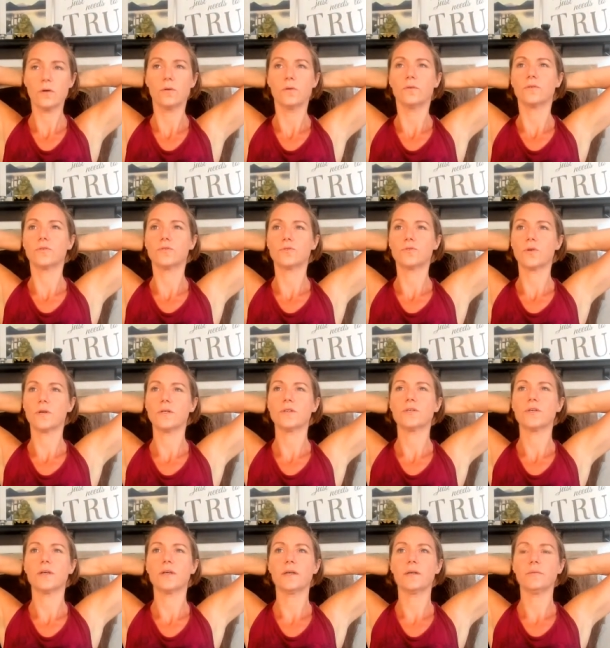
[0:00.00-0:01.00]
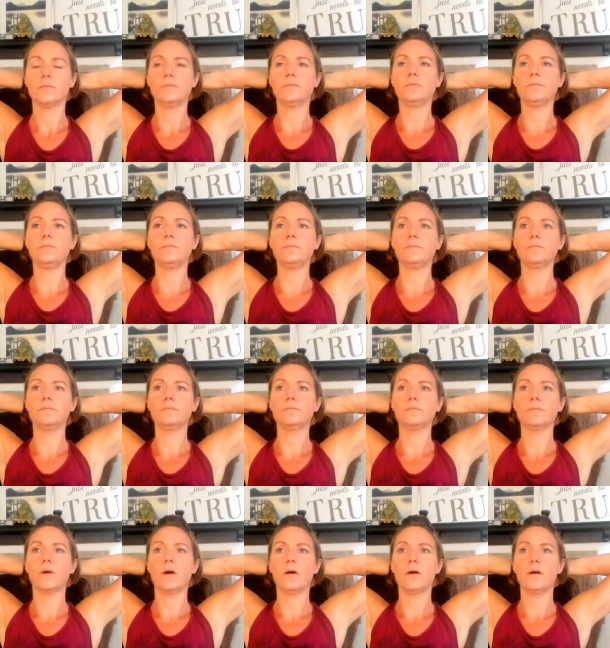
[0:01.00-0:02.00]
Stretching
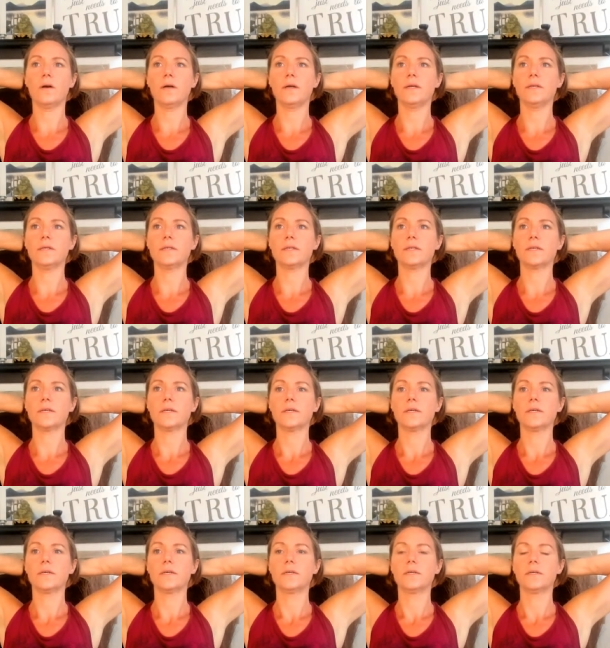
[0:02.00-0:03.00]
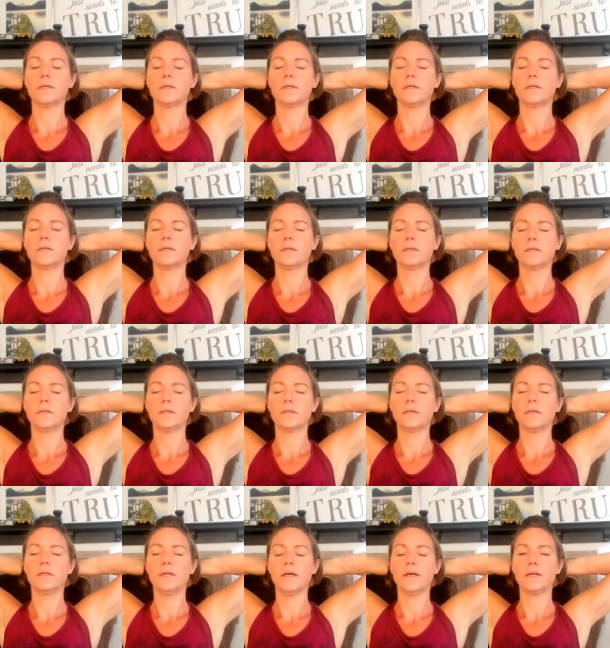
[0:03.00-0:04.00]
behind the
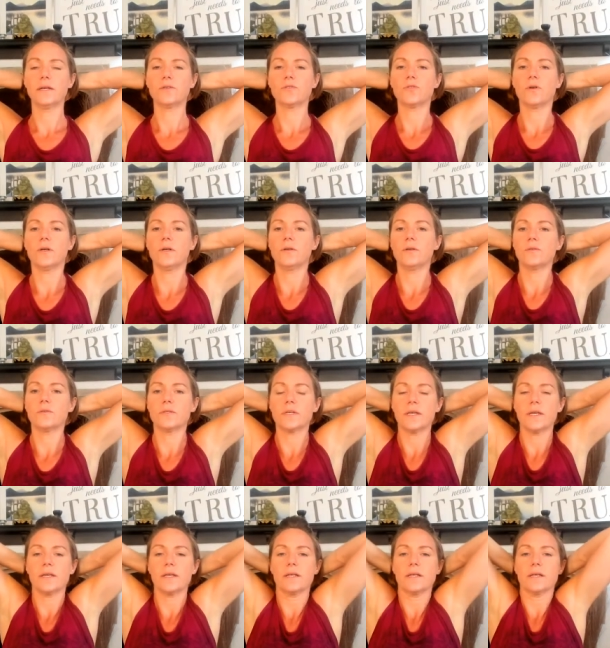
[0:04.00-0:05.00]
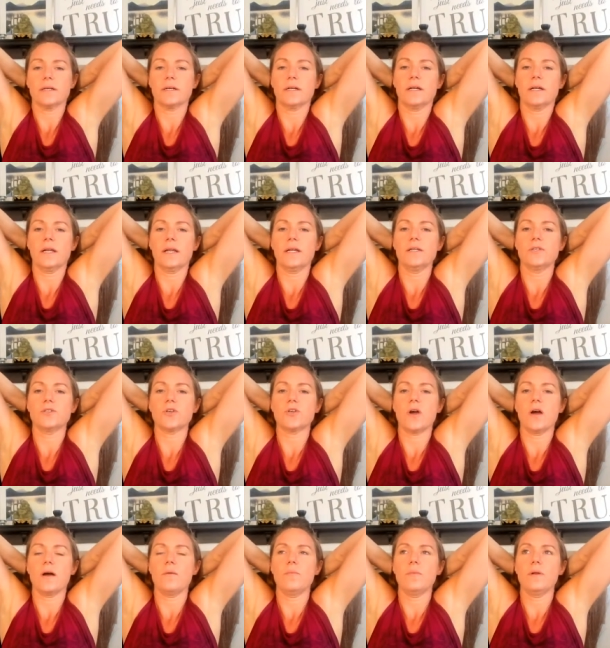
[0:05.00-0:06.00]
neck. Try not to clench
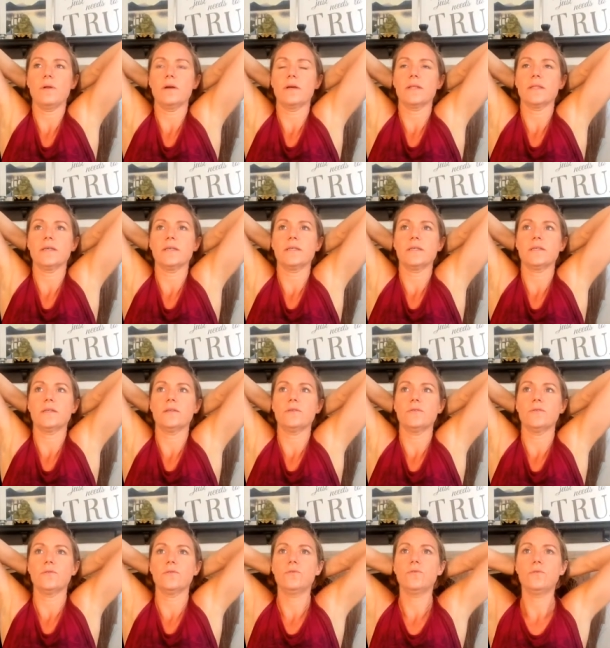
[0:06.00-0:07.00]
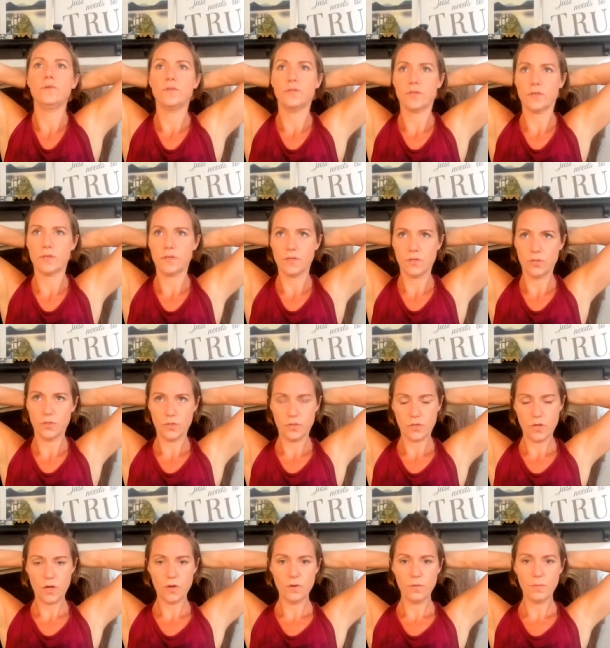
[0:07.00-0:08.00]
up like this at all. So you're just
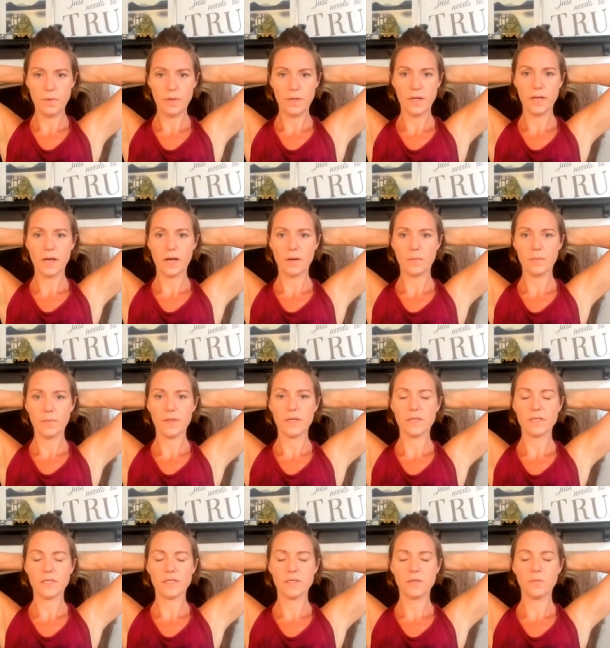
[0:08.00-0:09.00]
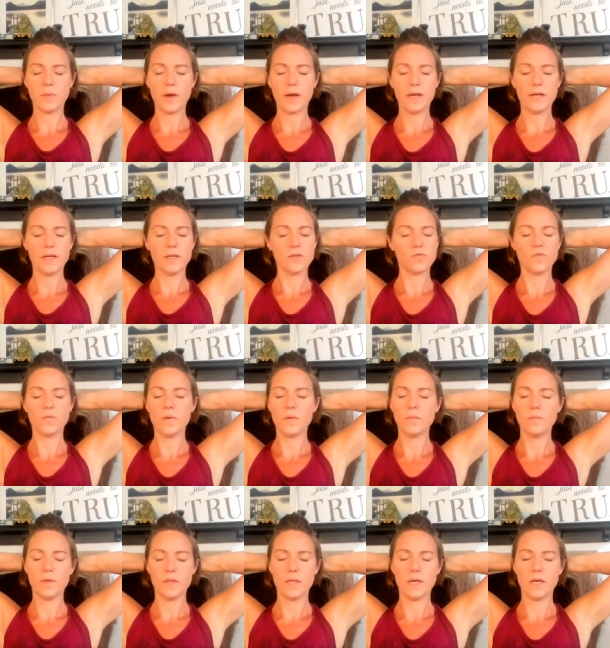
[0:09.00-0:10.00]
opening up this space.
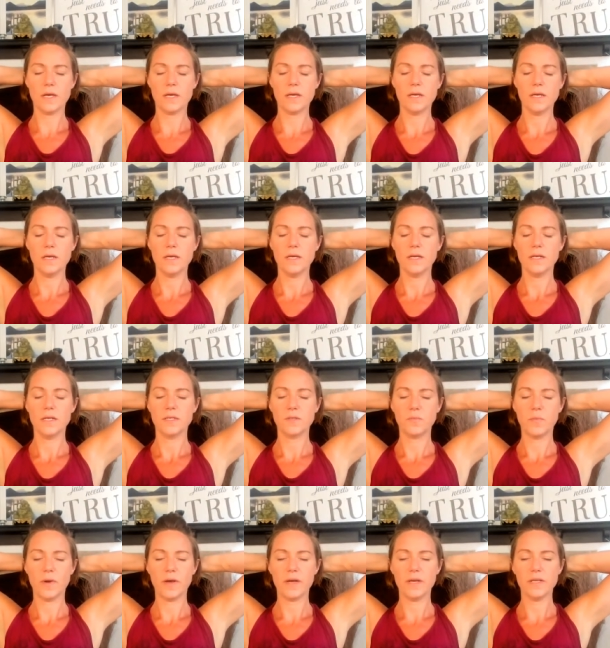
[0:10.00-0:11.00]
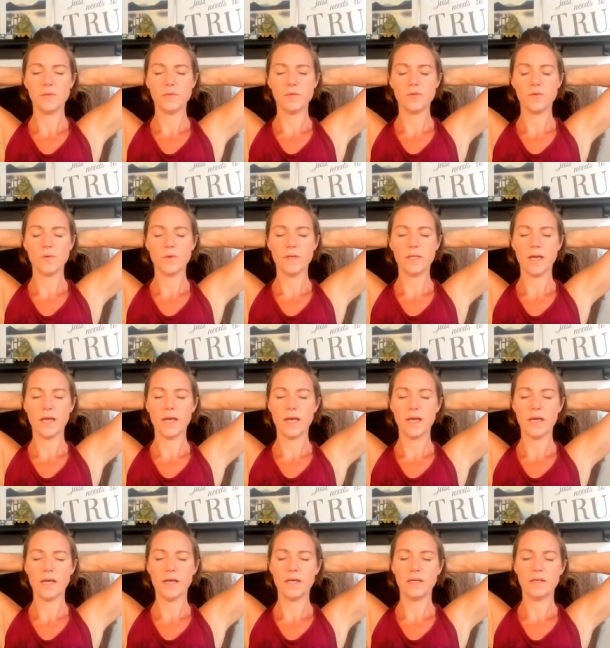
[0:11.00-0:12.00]
Remember that space between the
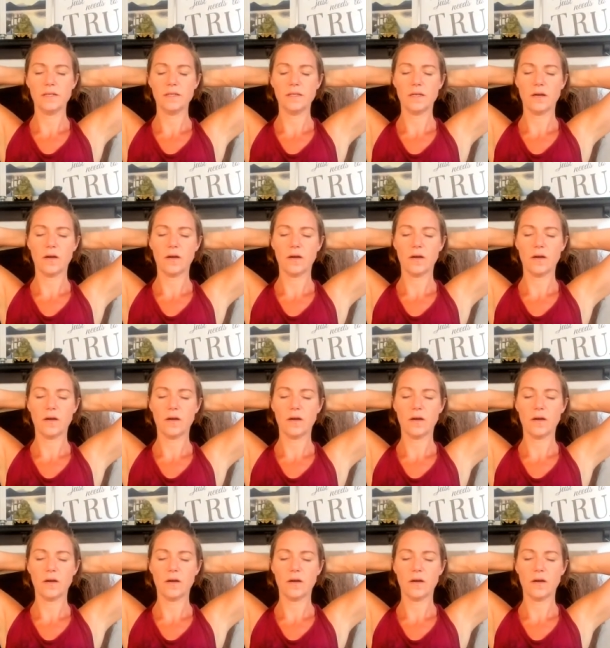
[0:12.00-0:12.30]
head and the